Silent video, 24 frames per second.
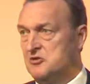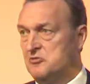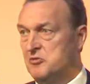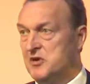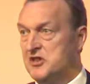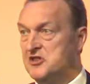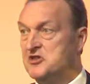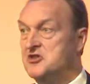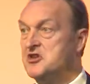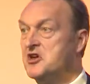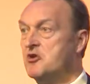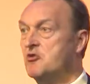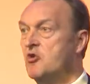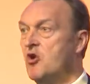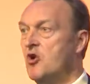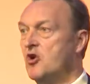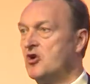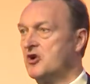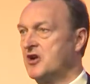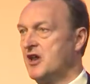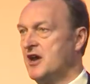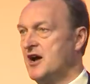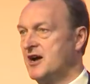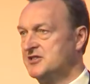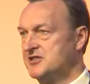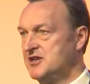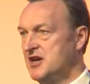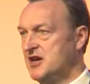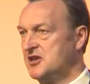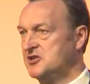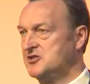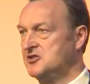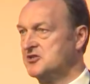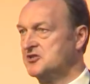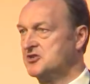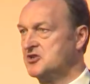with new
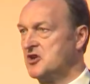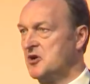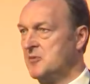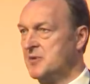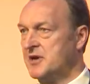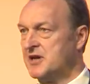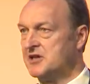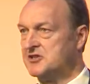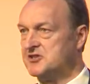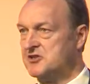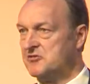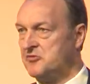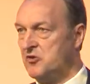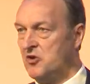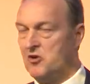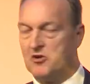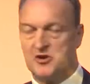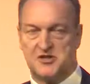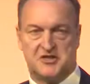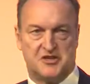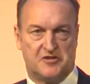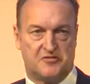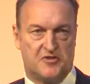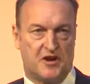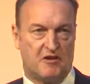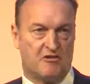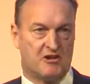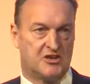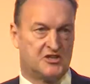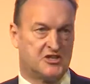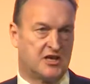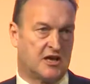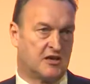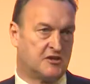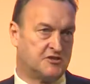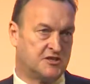organisations coming into fore at a very
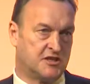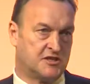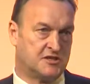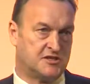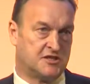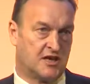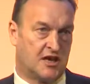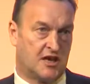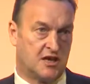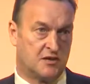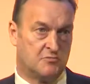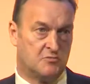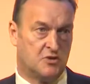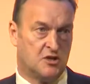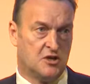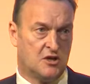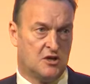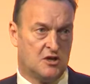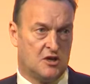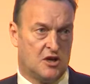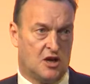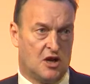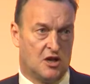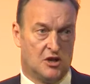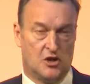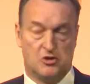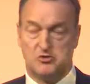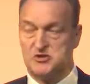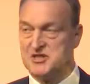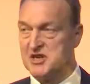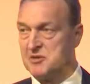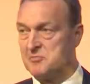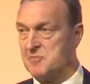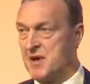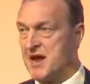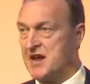challenging time and
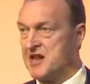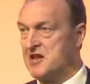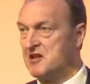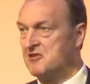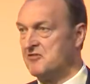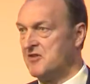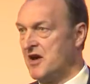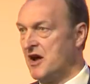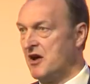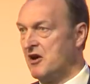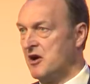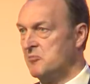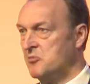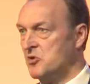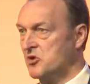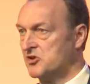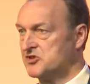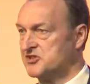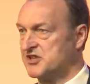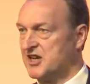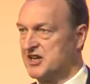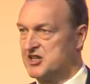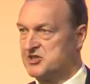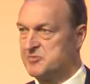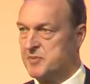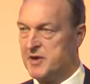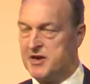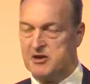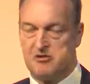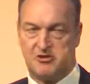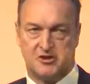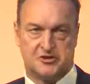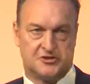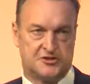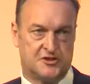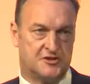losing many of our most
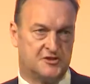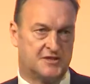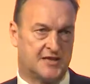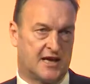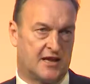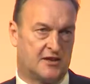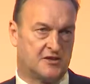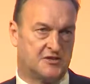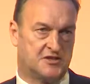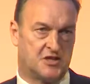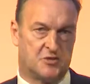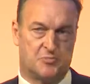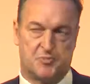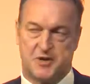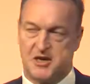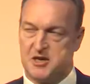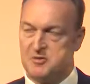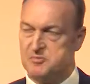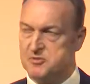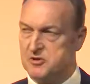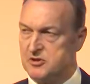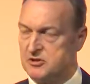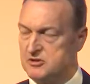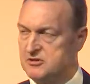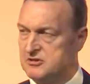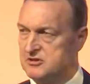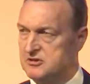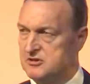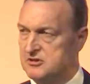experienced and talented people.